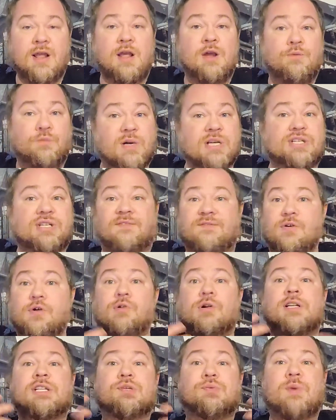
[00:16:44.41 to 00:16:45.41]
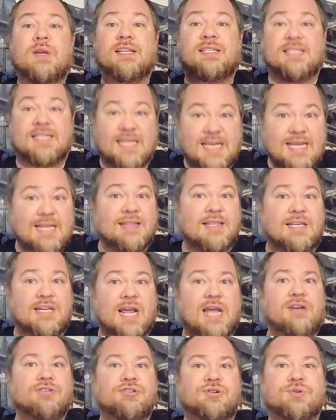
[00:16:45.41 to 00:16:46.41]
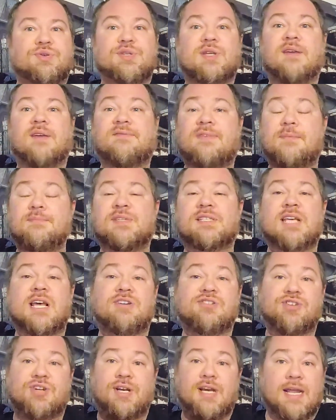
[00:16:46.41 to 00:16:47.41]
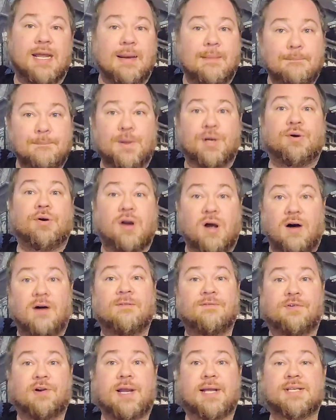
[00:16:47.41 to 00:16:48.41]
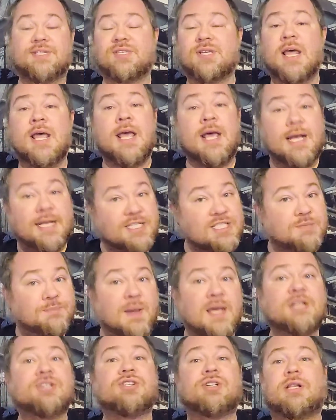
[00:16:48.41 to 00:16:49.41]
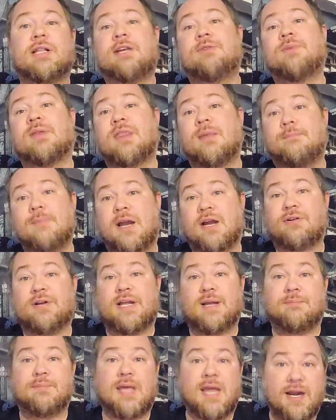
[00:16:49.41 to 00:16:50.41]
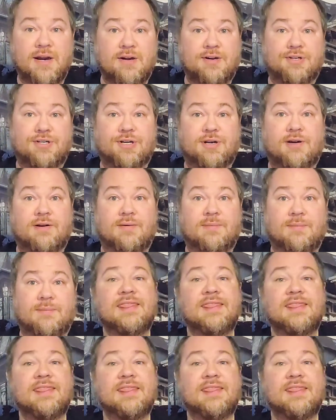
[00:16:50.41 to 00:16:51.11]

which of course we see the dangers of obsession in Burnt Offerings, especially with the Miriam character.